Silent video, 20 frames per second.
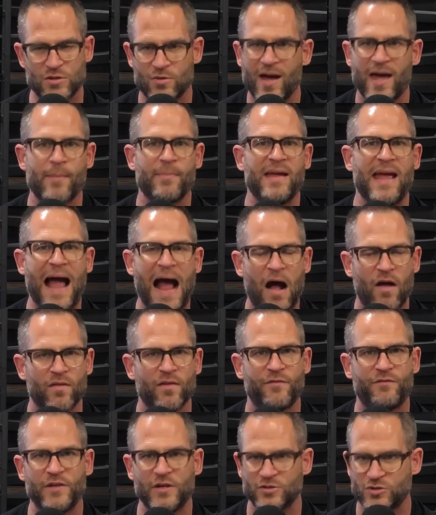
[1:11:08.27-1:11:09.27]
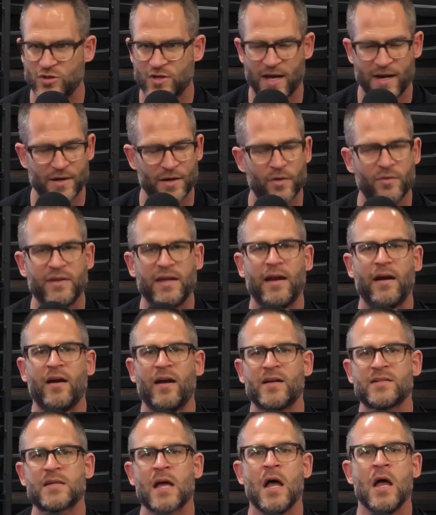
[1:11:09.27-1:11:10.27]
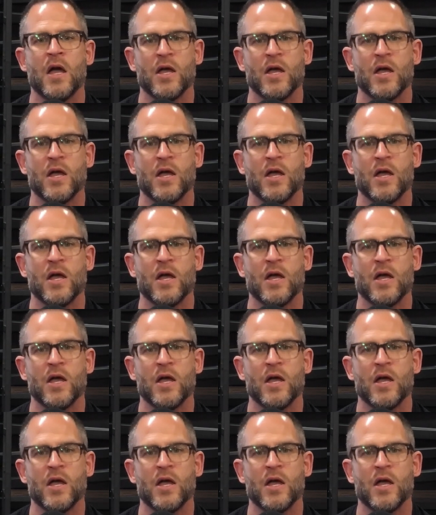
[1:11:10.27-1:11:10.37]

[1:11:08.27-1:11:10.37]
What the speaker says: You got to be out in the field. You got to know the areas.